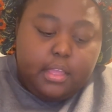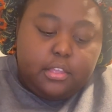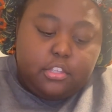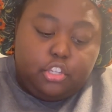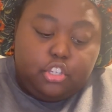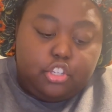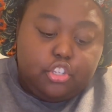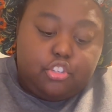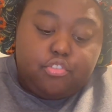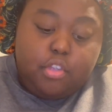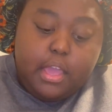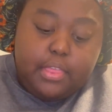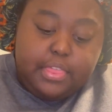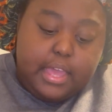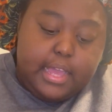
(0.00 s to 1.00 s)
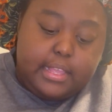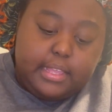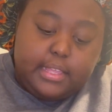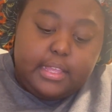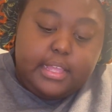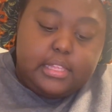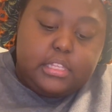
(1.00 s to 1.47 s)
You should try that.
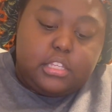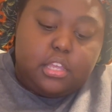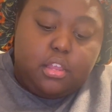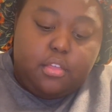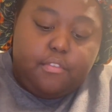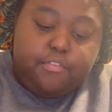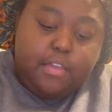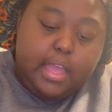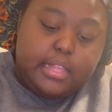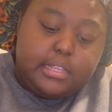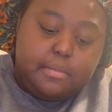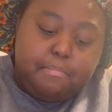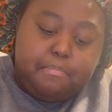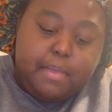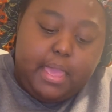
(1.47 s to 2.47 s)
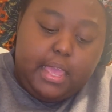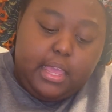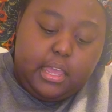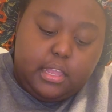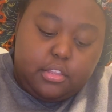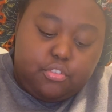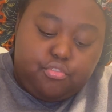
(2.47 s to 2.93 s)
Instead of adding bacon,